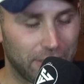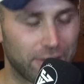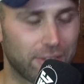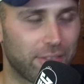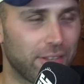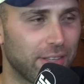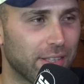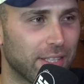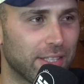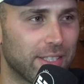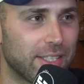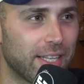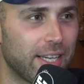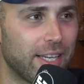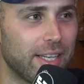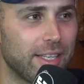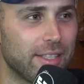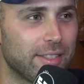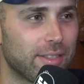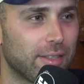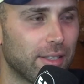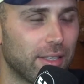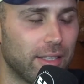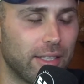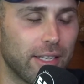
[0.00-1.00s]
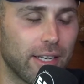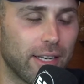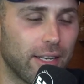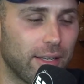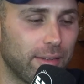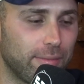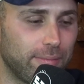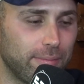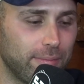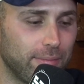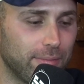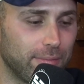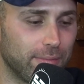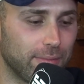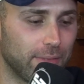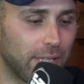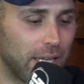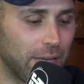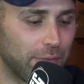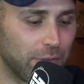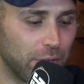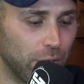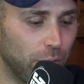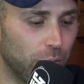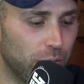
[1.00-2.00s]
and you think the D's are going to,
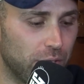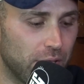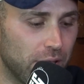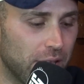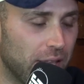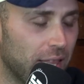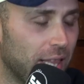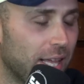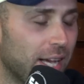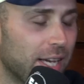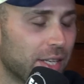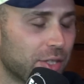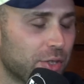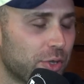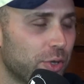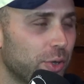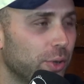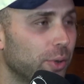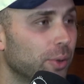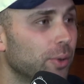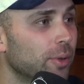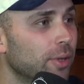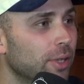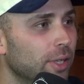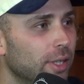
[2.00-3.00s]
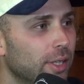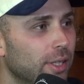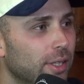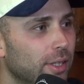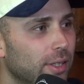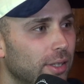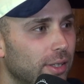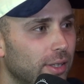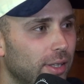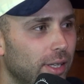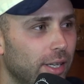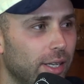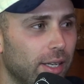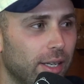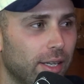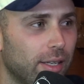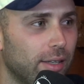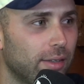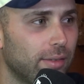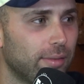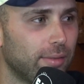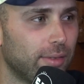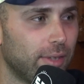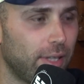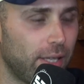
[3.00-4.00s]
after losing their last two, oh yeah, they're going
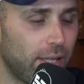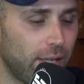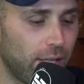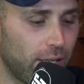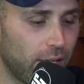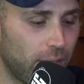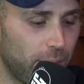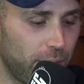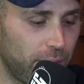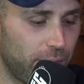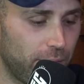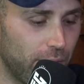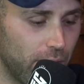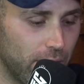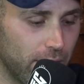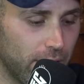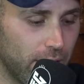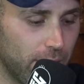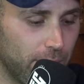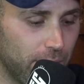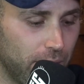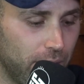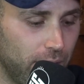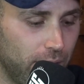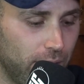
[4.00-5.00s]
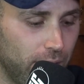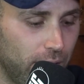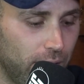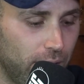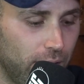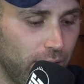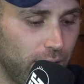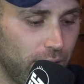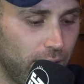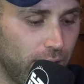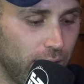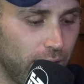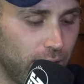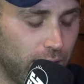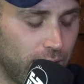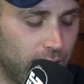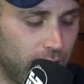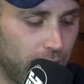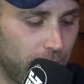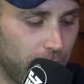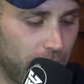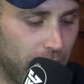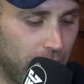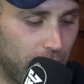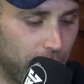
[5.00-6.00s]
to yeah, they're going to be fired up, and oh, you, yeah. you, you,
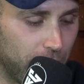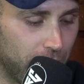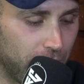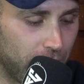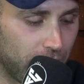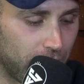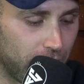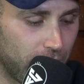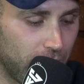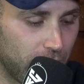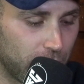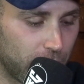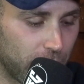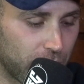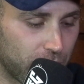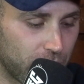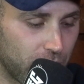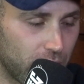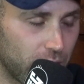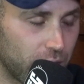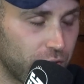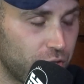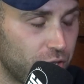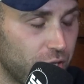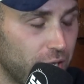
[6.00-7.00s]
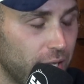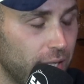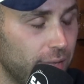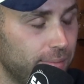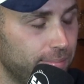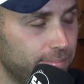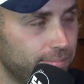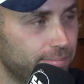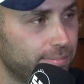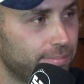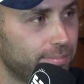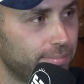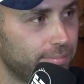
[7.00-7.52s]
tip Melbourne, especially at the G.